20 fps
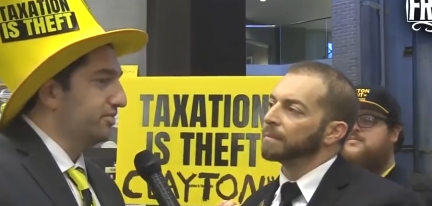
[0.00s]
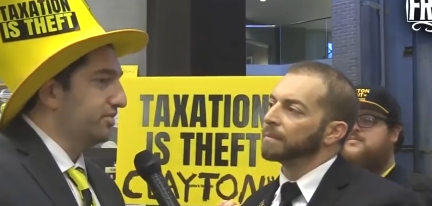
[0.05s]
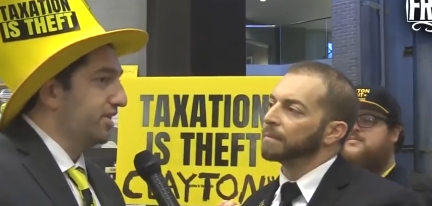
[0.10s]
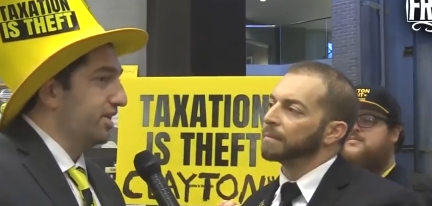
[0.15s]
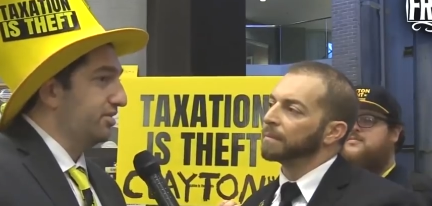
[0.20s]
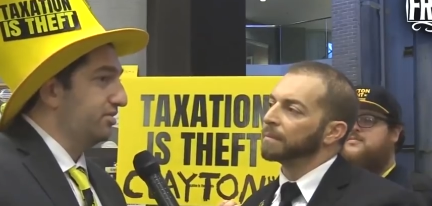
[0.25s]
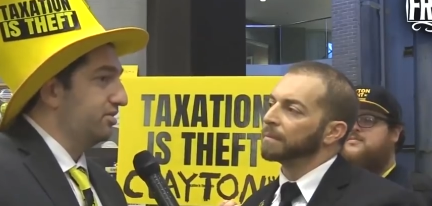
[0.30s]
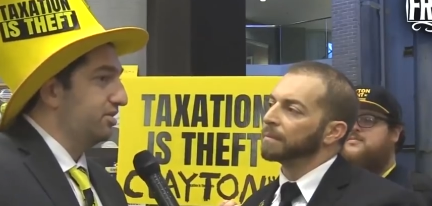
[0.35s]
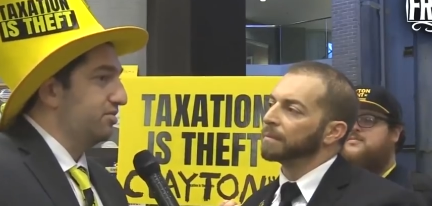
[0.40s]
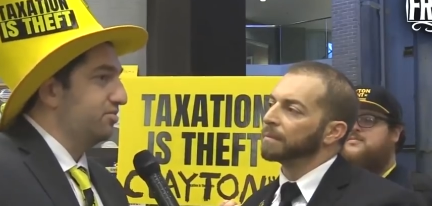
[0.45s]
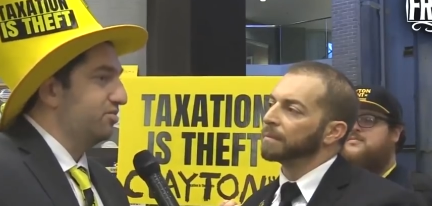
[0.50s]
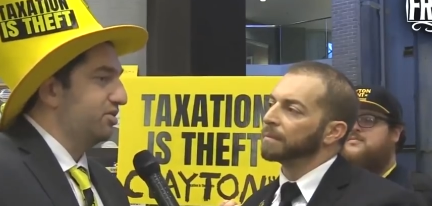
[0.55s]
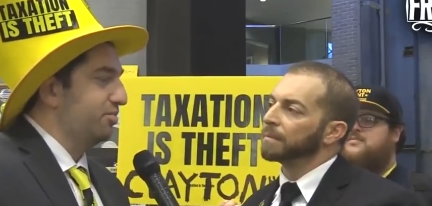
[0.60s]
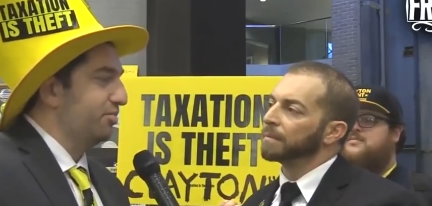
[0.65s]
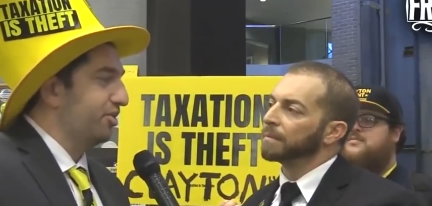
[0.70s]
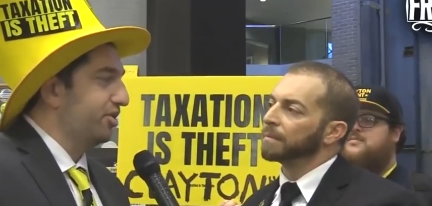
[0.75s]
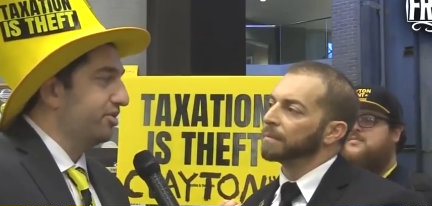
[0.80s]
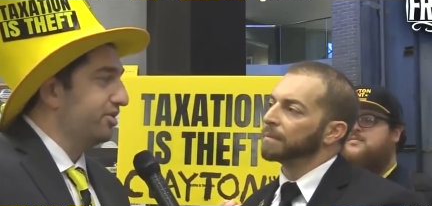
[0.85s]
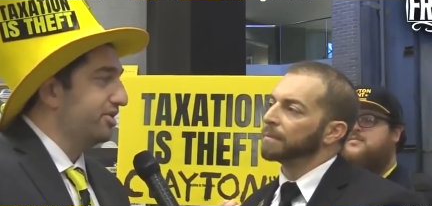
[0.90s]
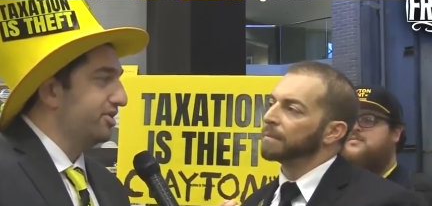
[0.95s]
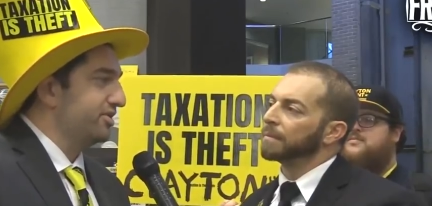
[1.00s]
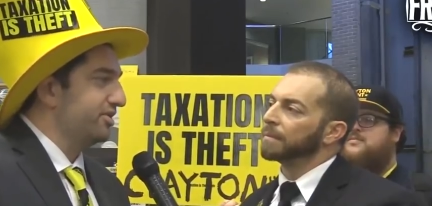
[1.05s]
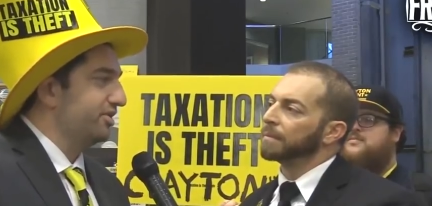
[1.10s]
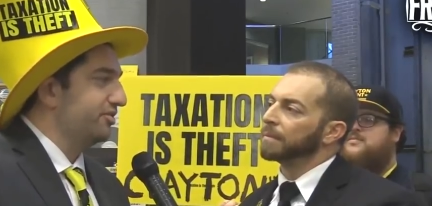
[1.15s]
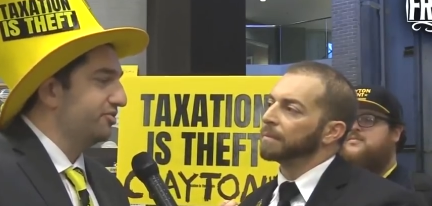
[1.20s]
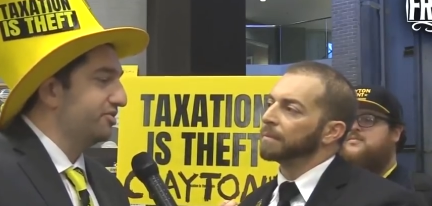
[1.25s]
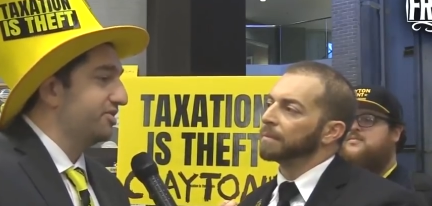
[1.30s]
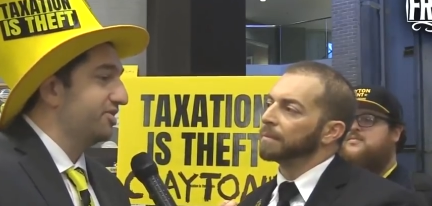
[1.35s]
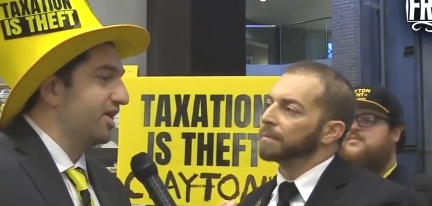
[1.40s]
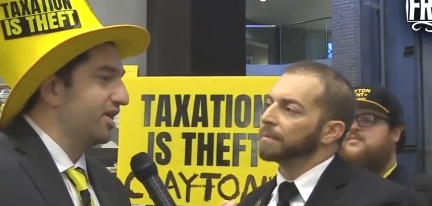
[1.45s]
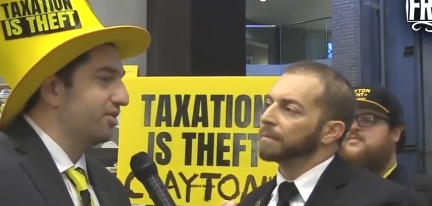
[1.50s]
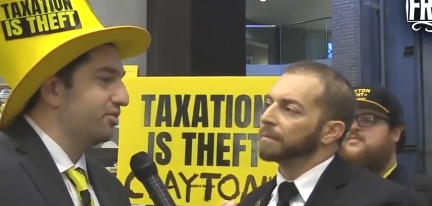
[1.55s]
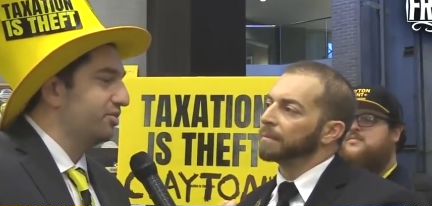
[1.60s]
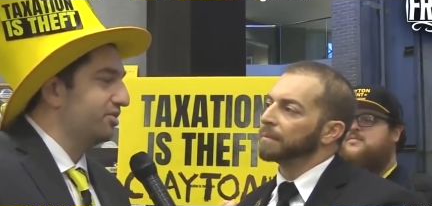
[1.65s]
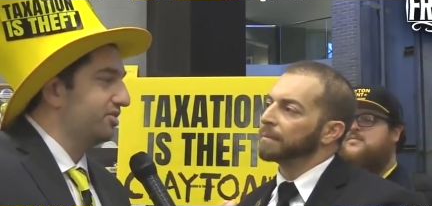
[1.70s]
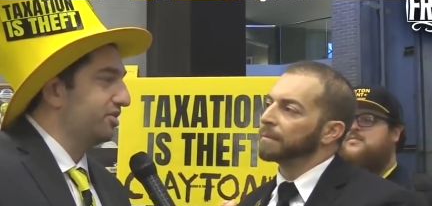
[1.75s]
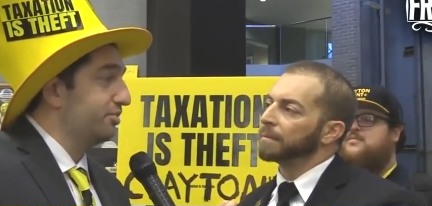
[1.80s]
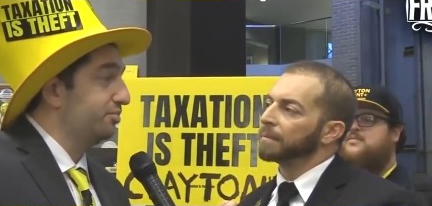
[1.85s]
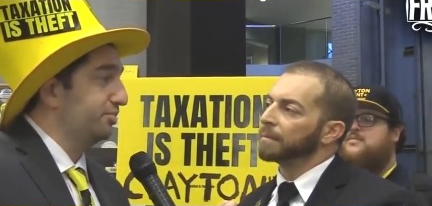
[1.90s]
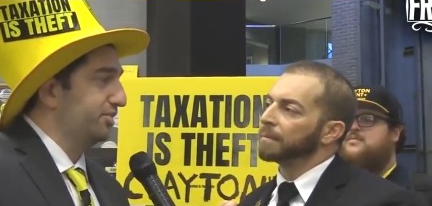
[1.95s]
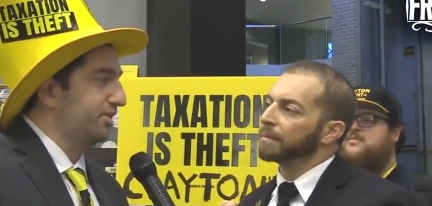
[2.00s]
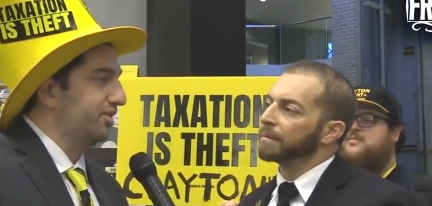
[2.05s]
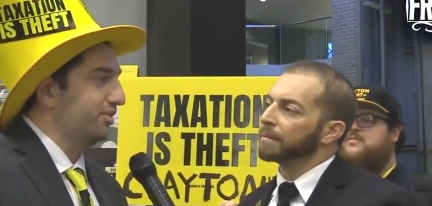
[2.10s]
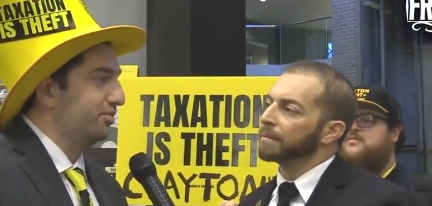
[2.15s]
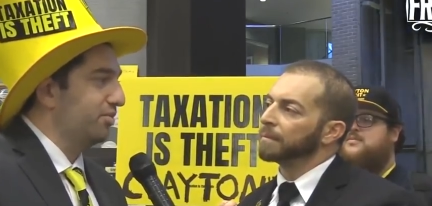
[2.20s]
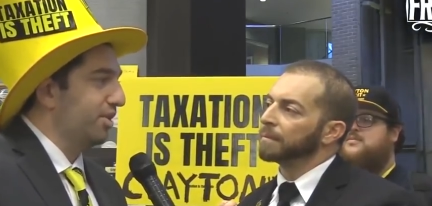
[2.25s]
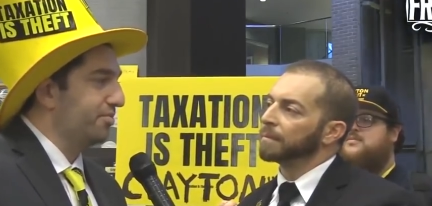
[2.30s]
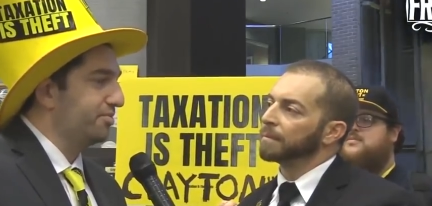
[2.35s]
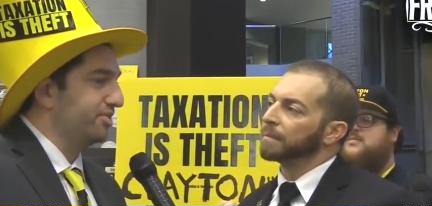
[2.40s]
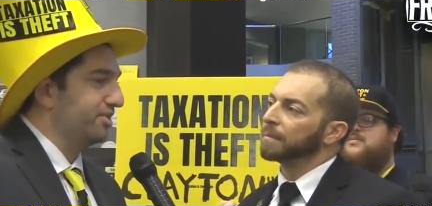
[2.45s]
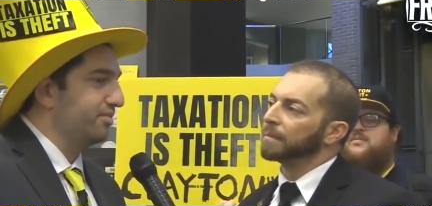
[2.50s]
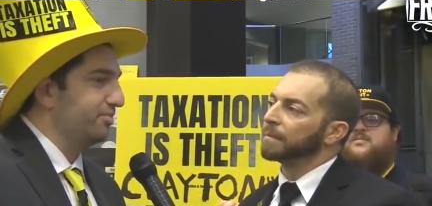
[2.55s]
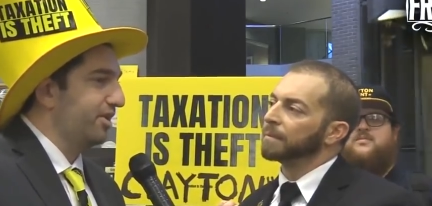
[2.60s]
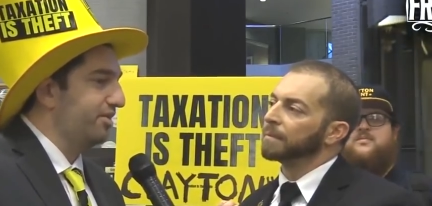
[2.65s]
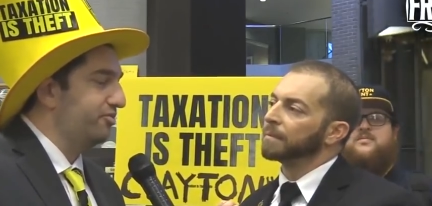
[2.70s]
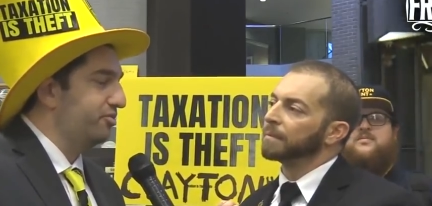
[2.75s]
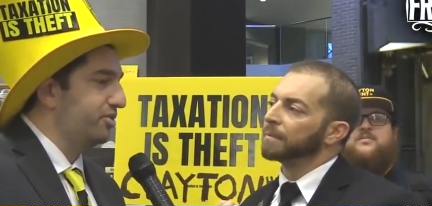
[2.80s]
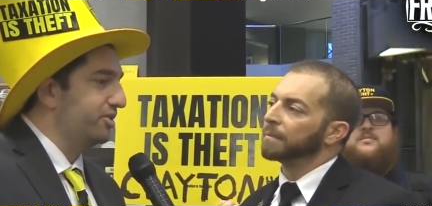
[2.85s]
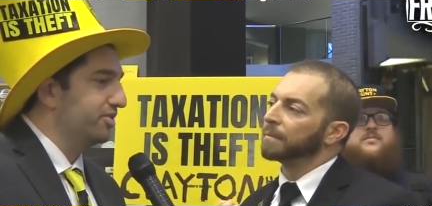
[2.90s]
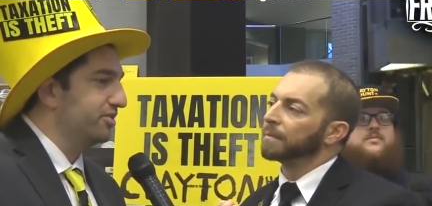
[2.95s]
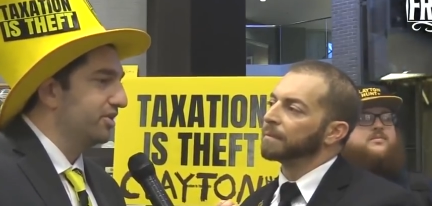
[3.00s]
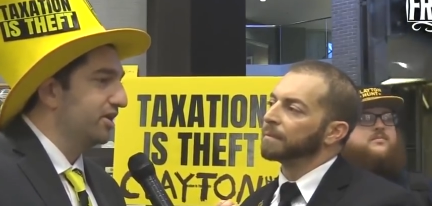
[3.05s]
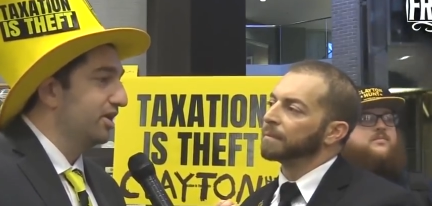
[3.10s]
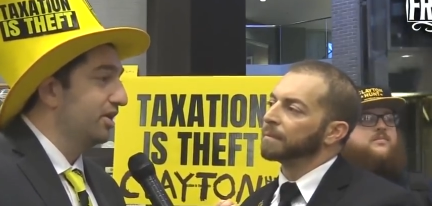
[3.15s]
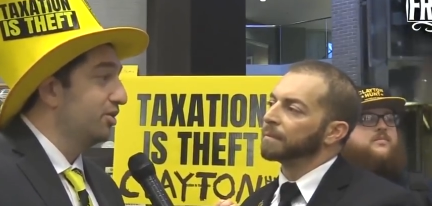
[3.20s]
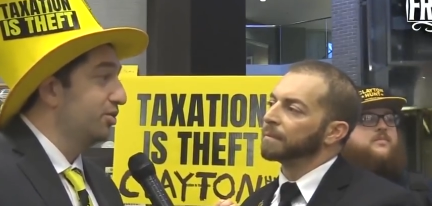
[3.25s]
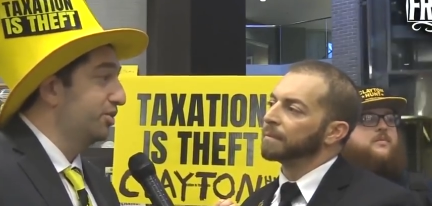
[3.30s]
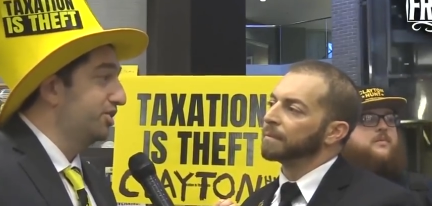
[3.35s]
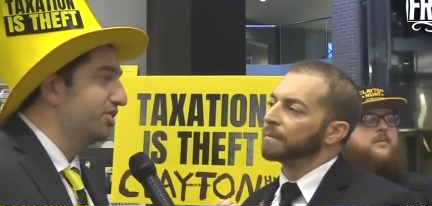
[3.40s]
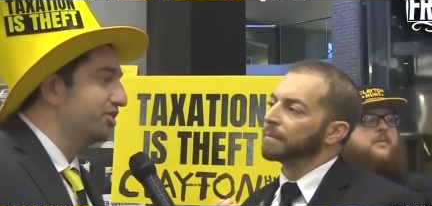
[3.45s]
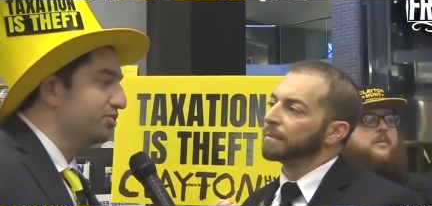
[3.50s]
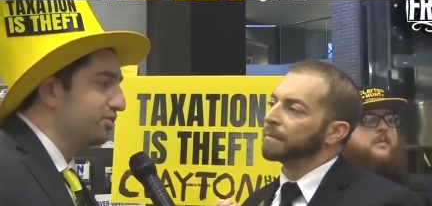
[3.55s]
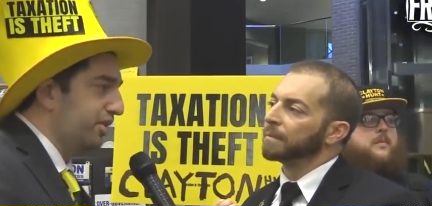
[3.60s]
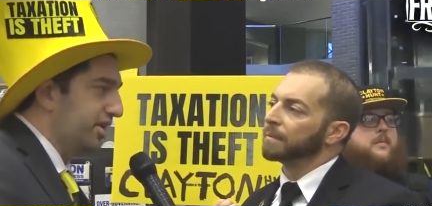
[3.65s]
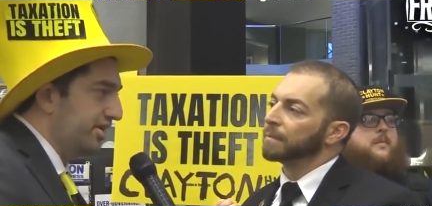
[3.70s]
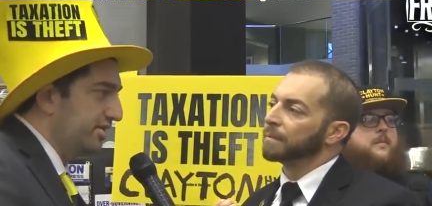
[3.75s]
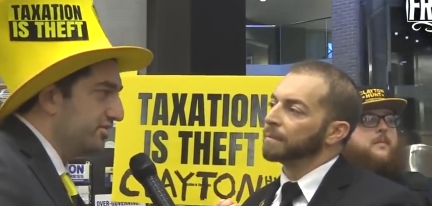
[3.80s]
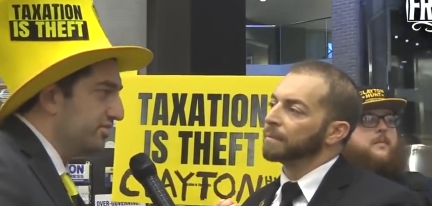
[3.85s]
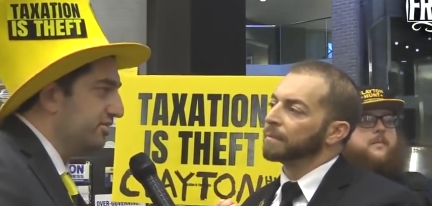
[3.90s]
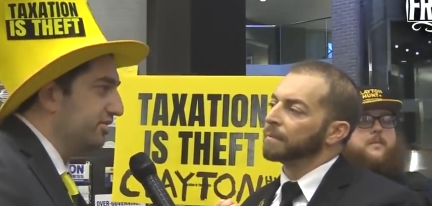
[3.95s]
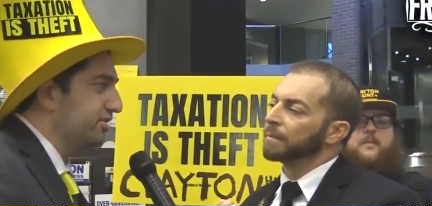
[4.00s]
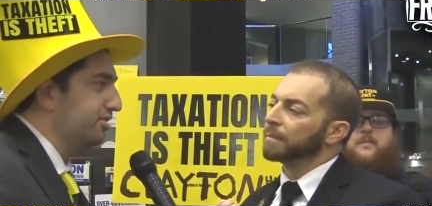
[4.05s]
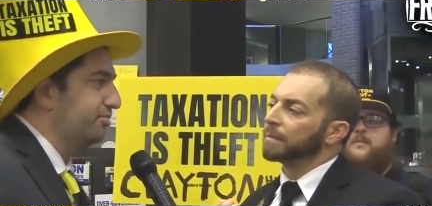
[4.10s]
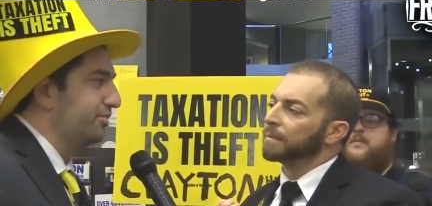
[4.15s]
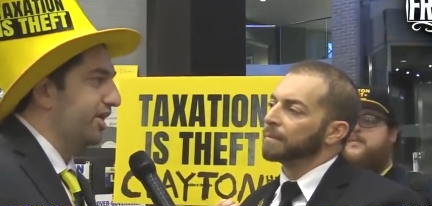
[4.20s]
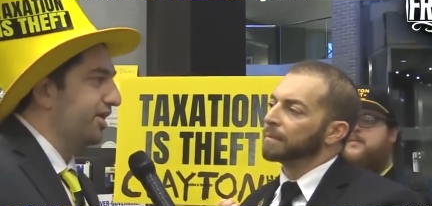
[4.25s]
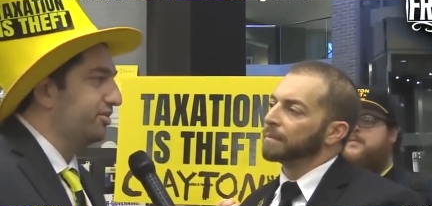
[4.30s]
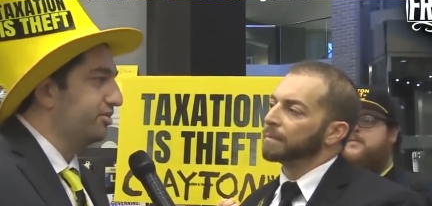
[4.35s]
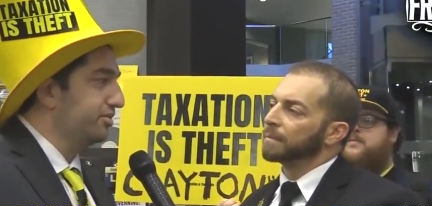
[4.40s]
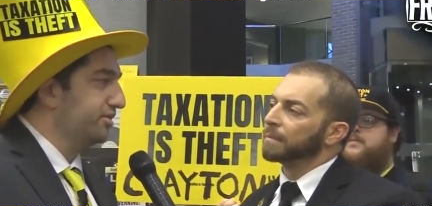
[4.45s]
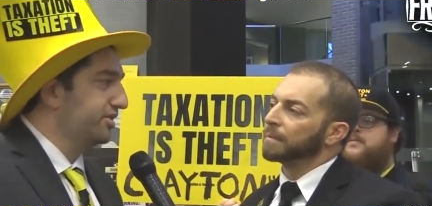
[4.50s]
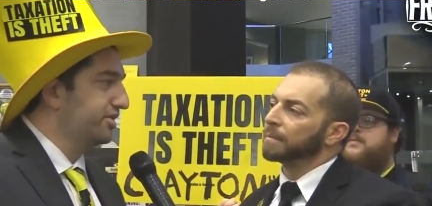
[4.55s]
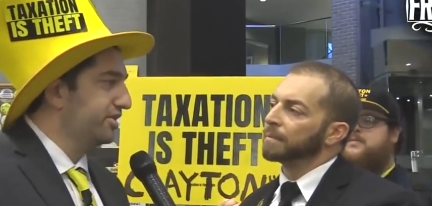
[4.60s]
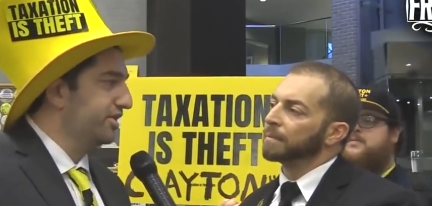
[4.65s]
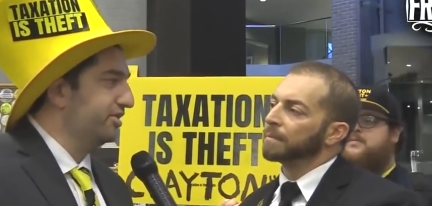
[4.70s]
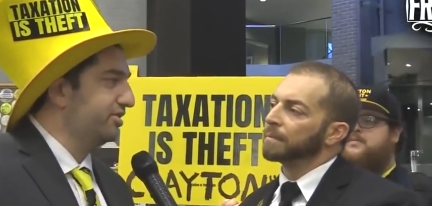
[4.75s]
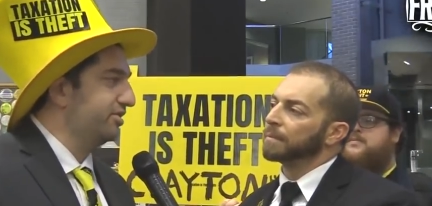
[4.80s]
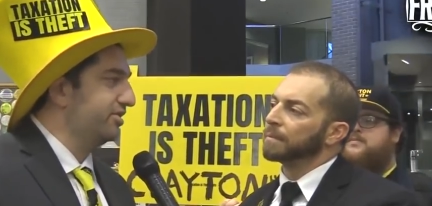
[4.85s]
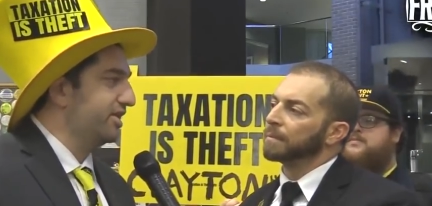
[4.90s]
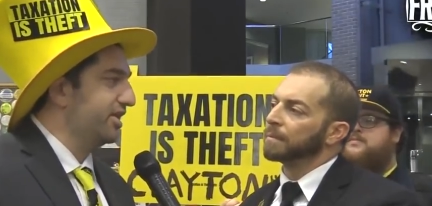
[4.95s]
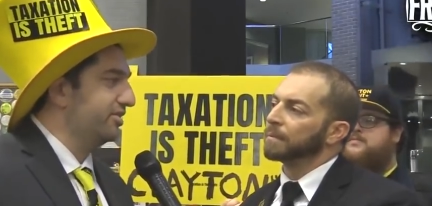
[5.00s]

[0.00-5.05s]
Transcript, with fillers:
Speaker 1: Like the, the party itself is not going to completely represent my voice, which is why I started my organization,